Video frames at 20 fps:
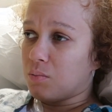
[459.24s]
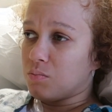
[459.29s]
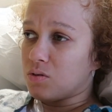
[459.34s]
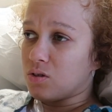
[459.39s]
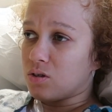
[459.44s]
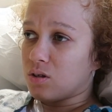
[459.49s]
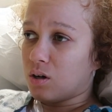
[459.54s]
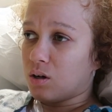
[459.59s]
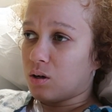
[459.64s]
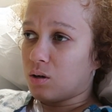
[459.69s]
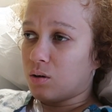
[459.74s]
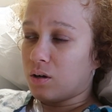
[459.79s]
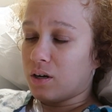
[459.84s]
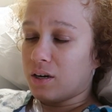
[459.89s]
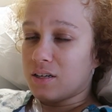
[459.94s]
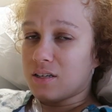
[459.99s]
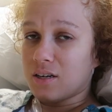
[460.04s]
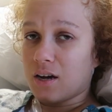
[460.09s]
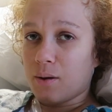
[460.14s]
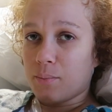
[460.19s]
So
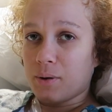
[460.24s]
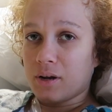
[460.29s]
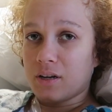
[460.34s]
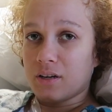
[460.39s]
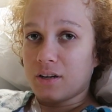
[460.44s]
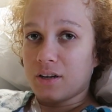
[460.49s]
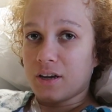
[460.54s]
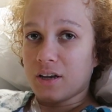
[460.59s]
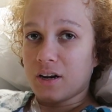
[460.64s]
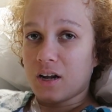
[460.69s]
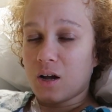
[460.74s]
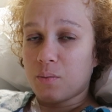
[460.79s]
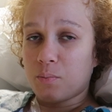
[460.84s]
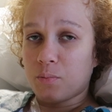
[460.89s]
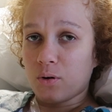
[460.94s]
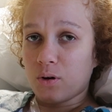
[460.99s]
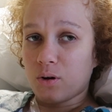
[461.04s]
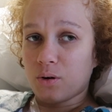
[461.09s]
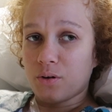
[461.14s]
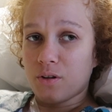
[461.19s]
anytime I need to get up
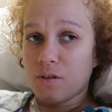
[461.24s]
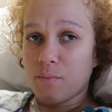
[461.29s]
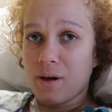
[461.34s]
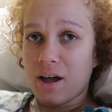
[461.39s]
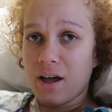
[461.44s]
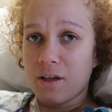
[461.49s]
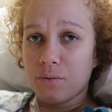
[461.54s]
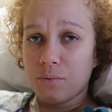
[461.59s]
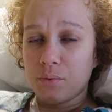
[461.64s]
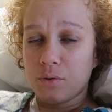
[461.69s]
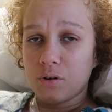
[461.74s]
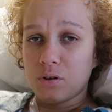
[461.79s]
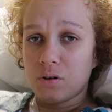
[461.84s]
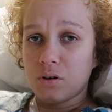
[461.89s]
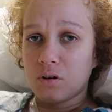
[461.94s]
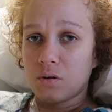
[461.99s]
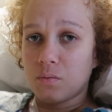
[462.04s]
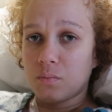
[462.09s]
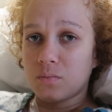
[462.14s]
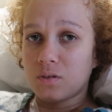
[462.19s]
or go to the
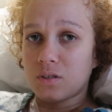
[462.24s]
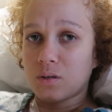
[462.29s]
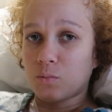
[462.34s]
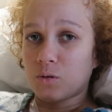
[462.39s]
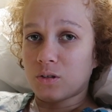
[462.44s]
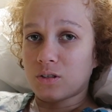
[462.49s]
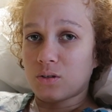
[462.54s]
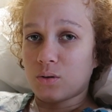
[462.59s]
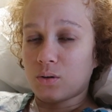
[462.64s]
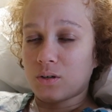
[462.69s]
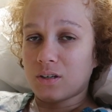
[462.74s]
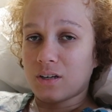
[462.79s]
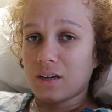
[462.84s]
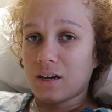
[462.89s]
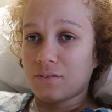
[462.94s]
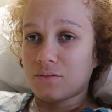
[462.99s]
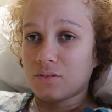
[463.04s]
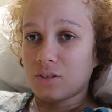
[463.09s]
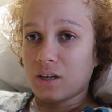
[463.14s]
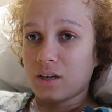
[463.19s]
bathroom, someone's going to
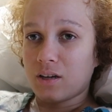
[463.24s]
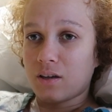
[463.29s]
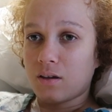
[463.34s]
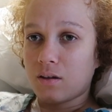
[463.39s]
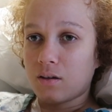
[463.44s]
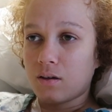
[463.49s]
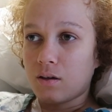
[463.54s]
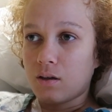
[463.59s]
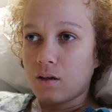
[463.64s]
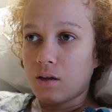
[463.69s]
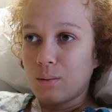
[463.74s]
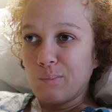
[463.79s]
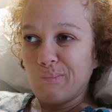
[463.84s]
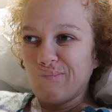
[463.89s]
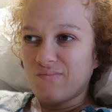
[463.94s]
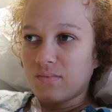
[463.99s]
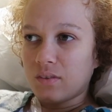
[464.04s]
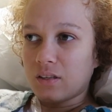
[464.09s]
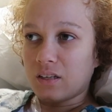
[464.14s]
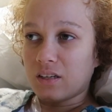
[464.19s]
have to like
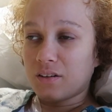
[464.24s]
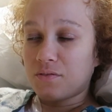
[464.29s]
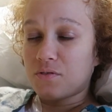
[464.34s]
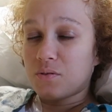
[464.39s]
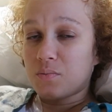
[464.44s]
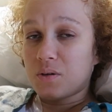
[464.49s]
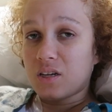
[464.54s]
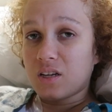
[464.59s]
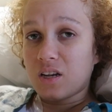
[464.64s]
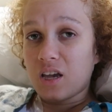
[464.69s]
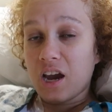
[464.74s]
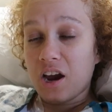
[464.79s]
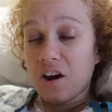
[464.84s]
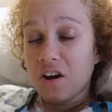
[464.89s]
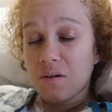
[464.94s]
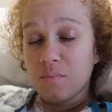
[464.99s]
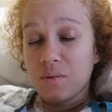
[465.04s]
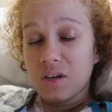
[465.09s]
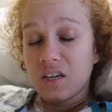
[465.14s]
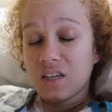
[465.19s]
lift me and
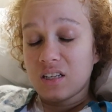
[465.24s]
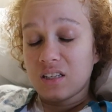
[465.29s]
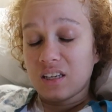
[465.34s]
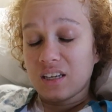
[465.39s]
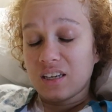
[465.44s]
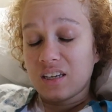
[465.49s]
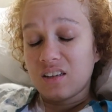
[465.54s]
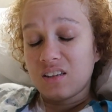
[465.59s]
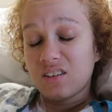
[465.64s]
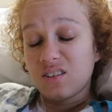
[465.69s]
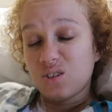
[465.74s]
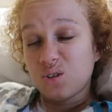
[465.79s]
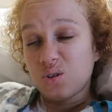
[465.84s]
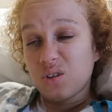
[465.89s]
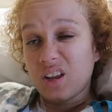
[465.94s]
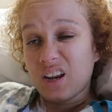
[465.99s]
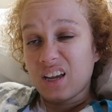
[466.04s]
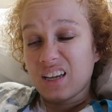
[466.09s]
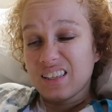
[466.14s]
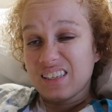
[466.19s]
carry me, and like so
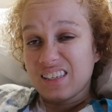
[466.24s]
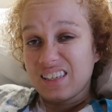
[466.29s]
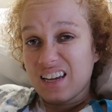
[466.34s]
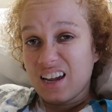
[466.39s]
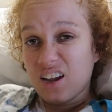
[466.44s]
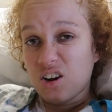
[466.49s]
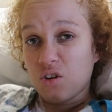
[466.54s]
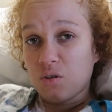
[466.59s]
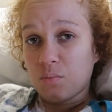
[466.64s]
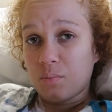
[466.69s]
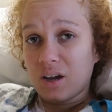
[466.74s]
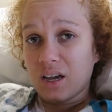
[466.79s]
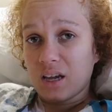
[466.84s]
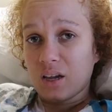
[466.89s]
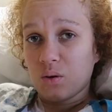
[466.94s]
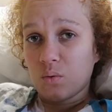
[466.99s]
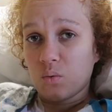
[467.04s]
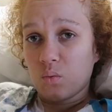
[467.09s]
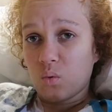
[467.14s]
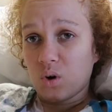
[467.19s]
that I can stand on
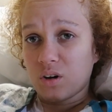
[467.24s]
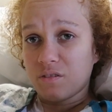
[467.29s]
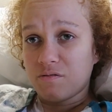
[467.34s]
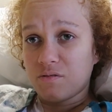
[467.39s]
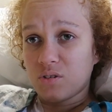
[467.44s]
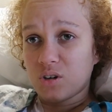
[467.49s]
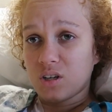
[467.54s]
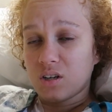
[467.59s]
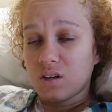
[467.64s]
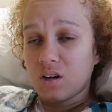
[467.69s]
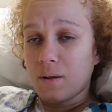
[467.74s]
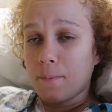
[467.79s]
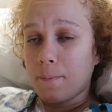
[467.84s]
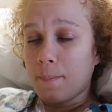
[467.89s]
my one foot.